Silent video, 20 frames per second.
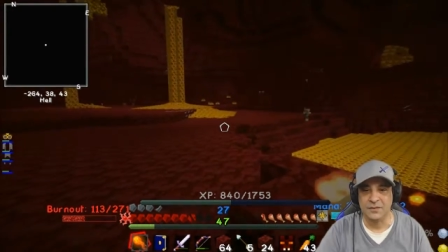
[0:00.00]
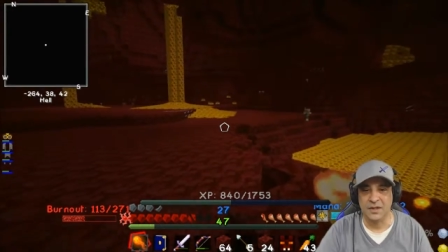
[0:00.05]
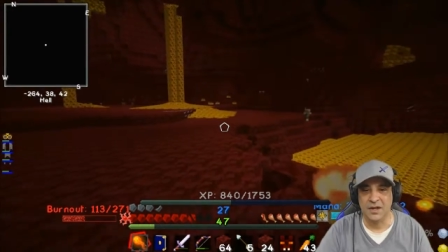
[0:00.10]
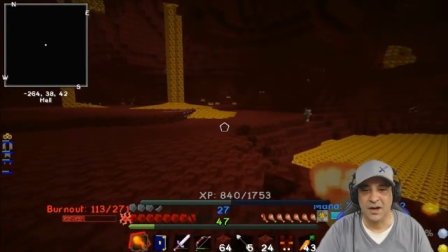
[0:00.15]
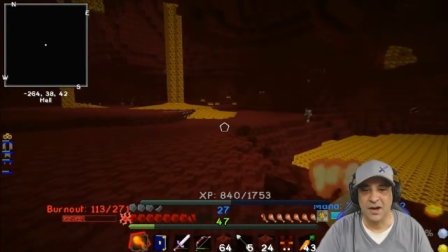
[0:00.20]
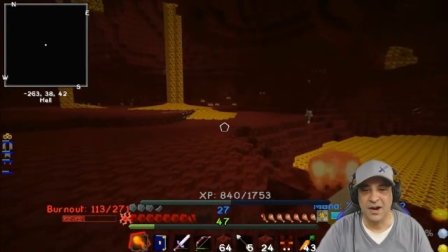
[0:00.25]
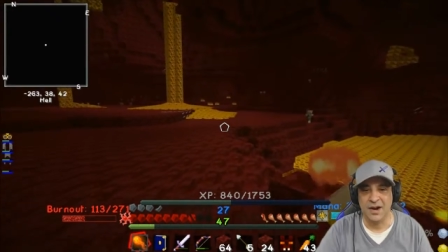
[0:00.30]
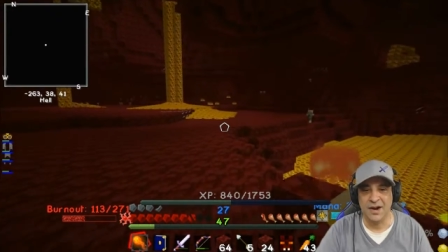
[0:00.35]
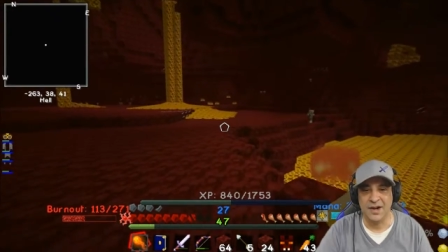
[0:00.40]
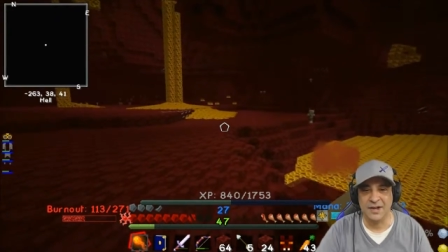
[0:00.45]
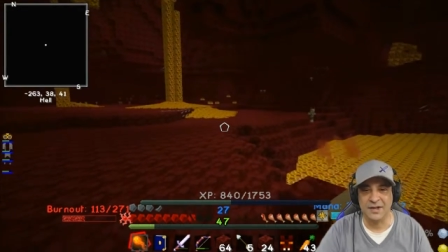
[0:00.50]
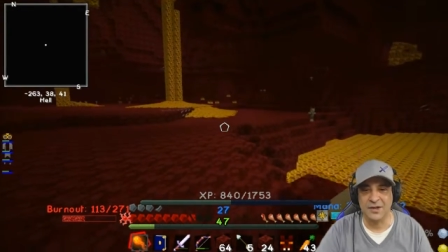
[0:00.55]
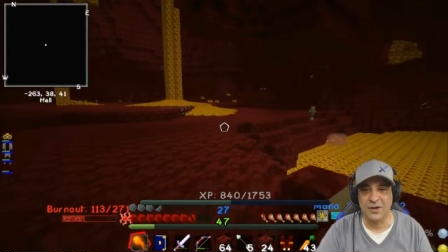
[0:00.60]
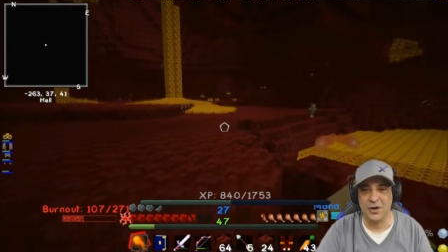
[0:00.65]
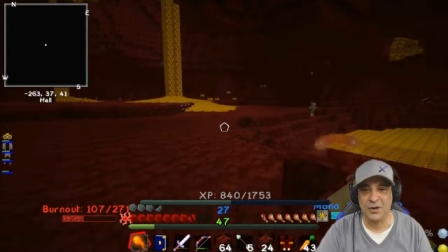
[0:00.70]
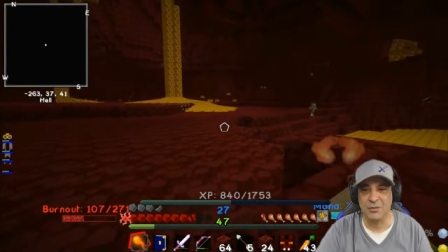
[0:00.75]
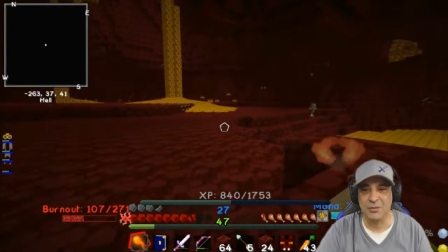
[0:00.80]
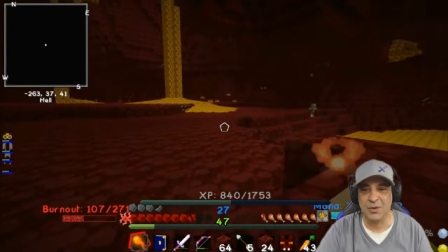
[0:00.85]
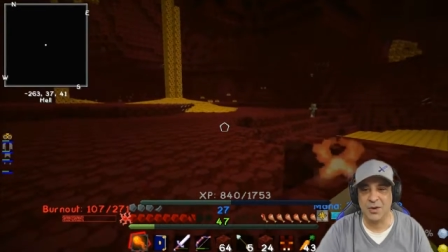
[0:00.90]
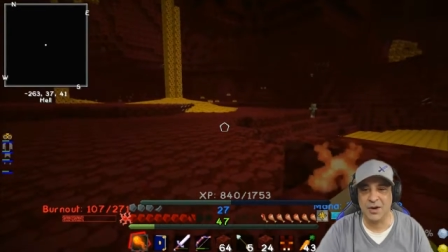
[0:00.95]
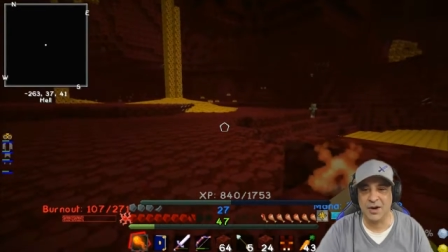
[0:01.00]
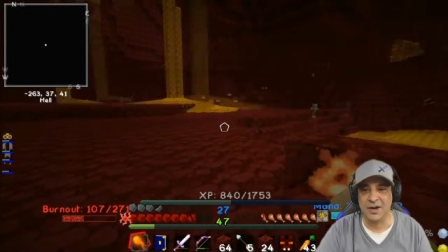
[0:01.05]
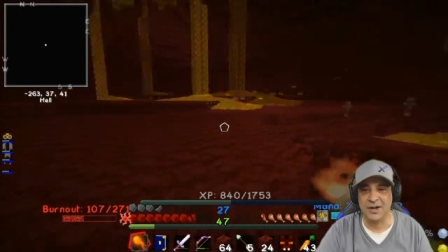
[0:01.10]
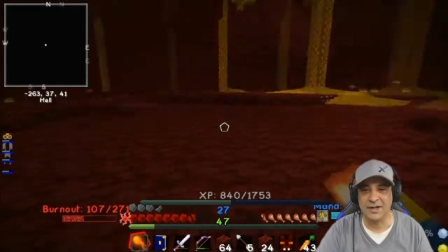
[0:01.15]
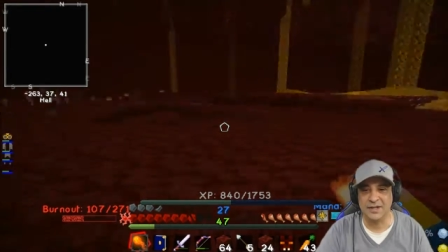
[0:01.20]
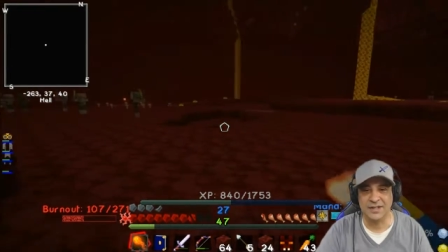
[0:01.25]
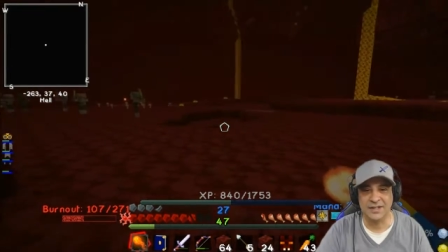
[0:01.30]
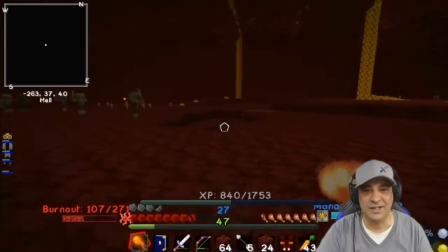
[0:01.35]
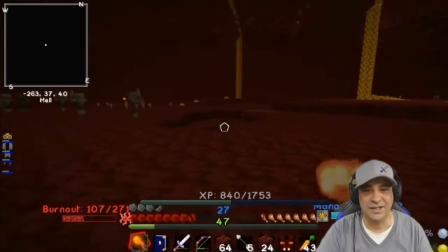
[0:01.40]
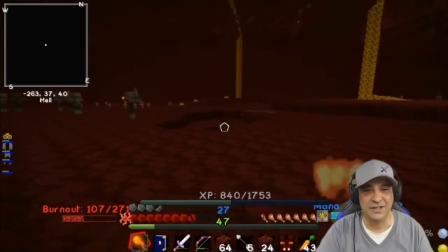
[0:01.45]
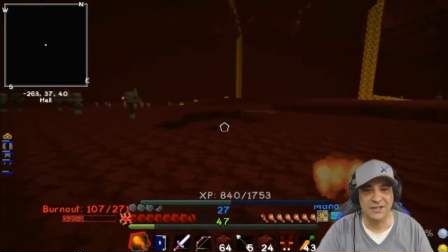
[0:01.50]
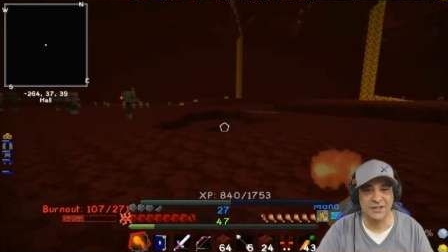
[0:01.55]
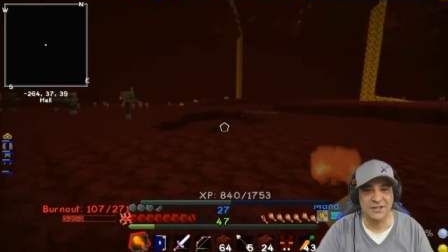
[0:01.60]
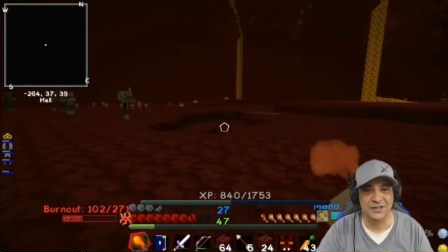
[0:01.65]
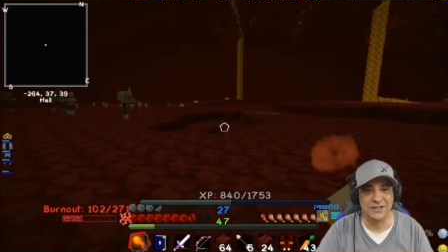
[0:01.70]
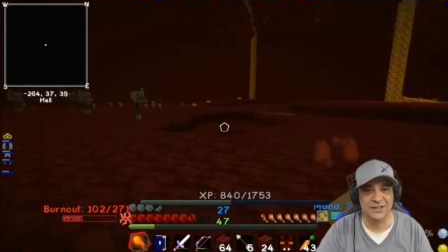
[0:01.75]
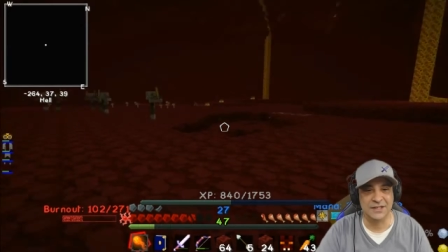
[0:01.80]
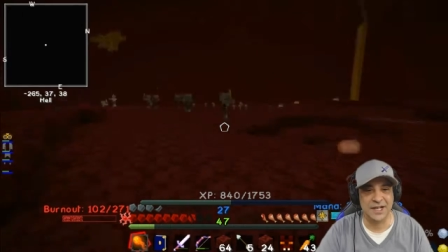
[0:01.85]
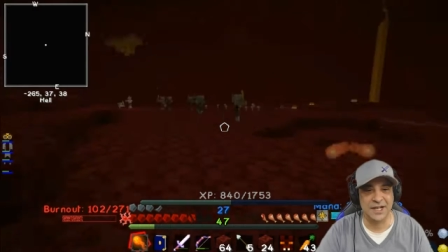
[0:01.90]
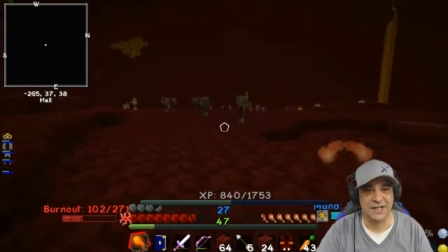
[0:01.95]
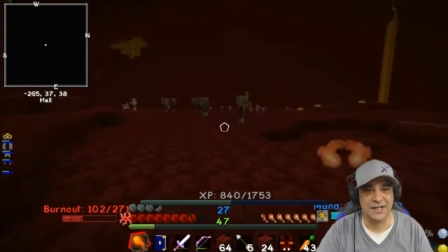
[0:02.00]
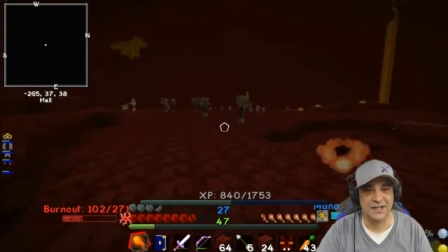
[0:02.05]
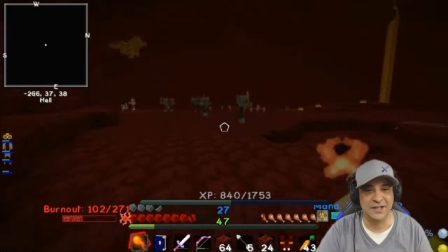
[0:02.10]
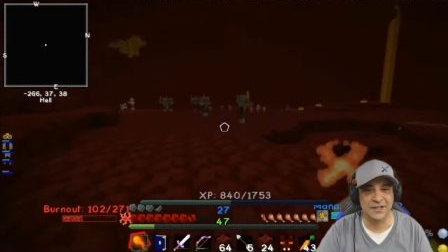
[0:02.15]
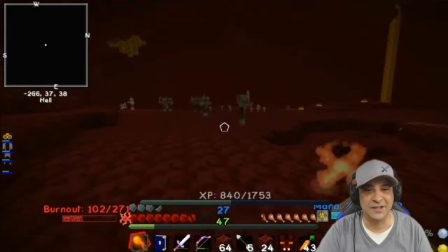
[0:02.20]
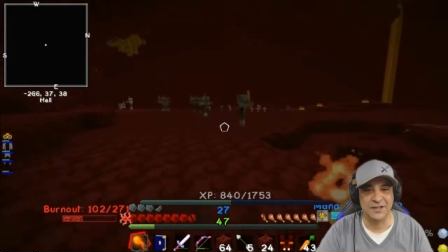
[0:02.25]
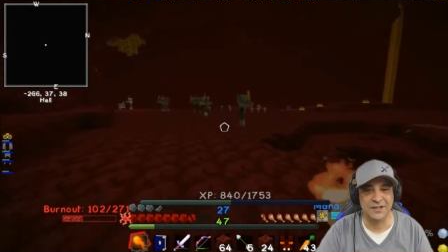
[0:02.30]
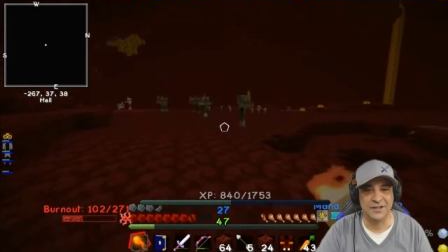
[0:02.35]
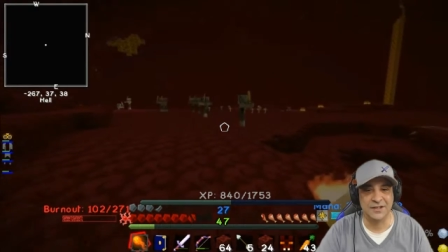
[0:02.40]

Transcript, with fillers: All right, no more, it looks like.